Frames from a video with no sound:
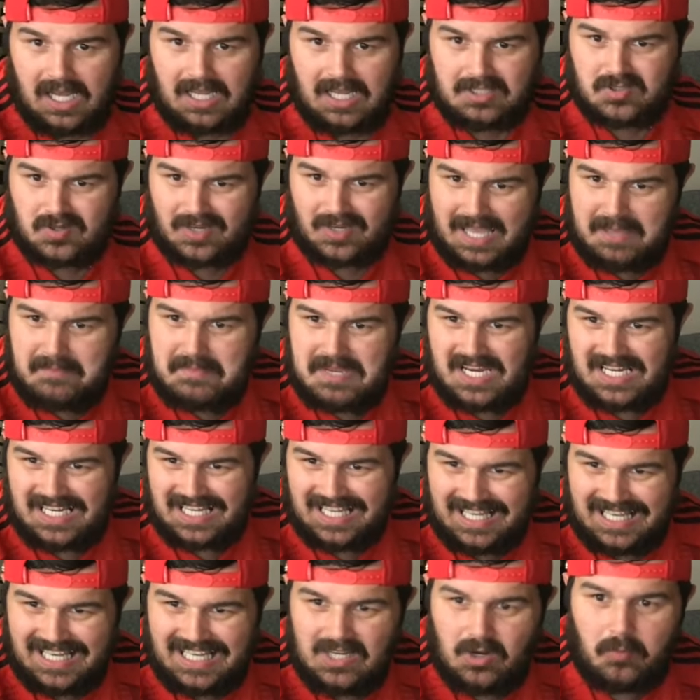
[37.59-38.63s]
So I am in a
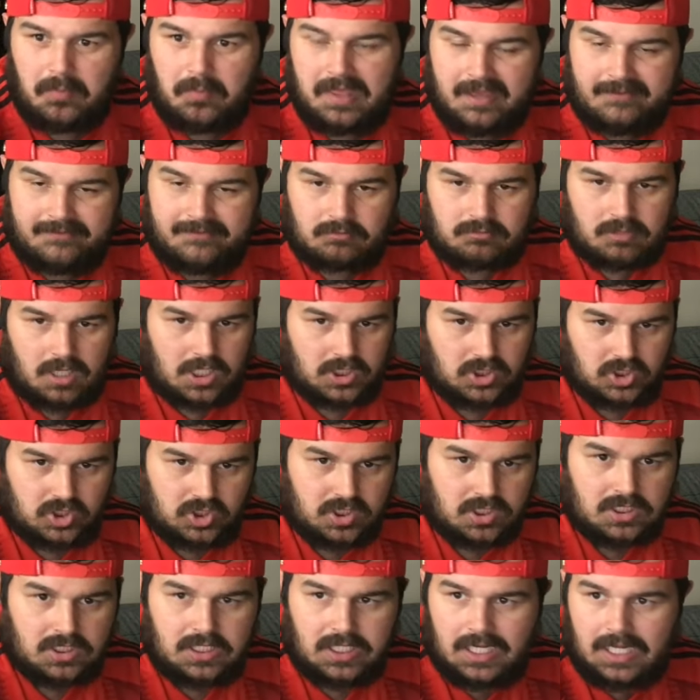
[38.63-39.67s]
little bit of a rush,
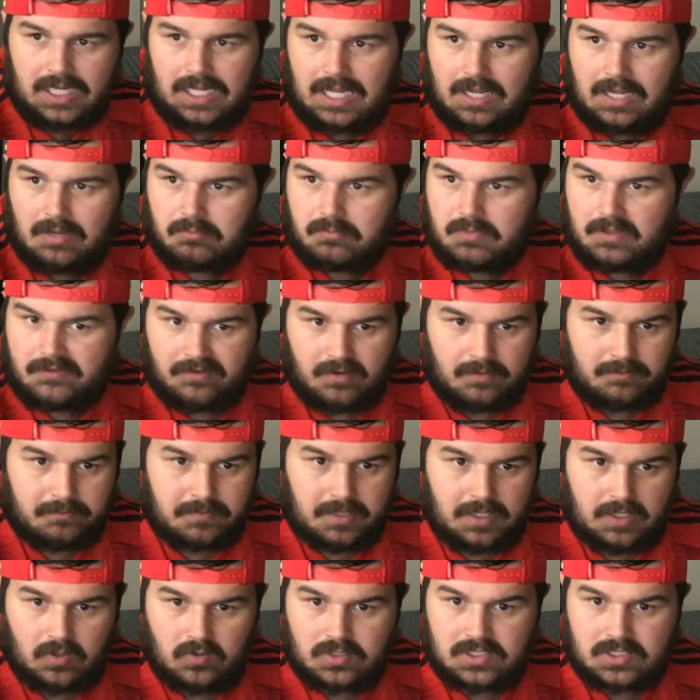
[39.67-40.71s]
if I'm
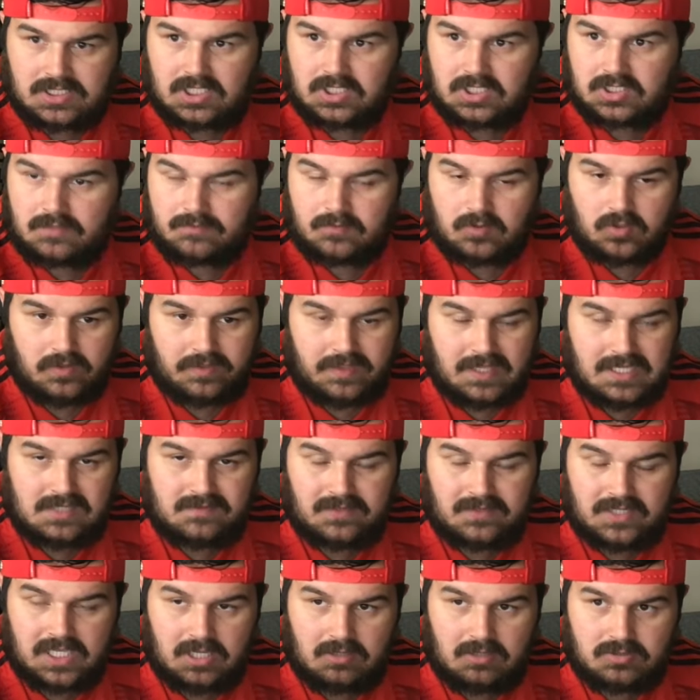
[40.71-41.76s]
being honest, because I've got this
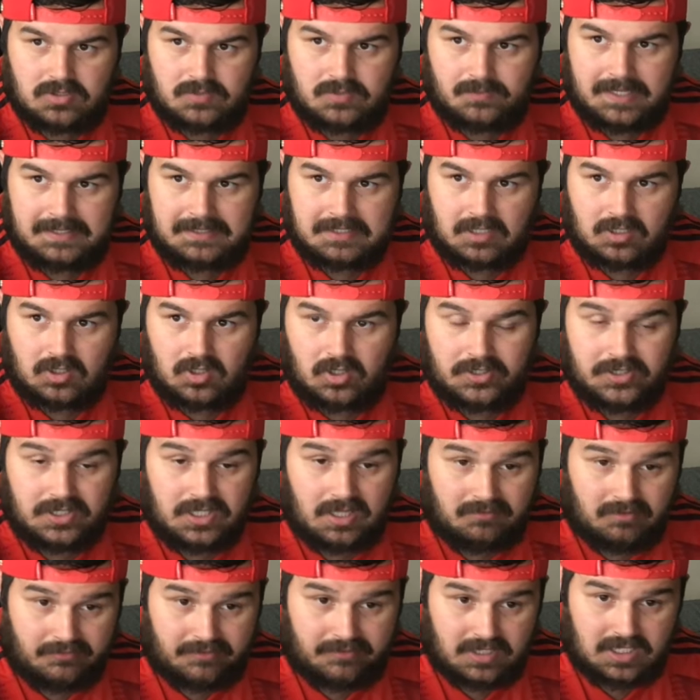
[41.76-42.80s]
video to make. I've got
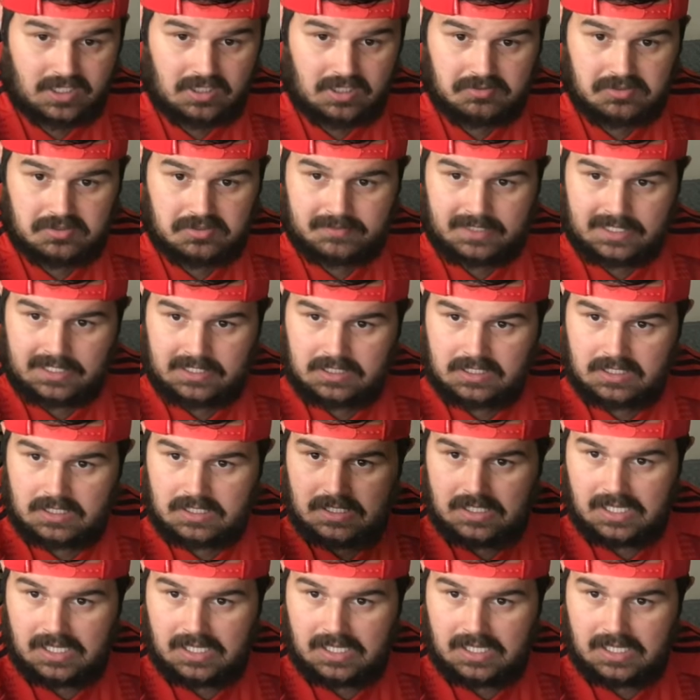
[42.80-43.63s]
another video to make.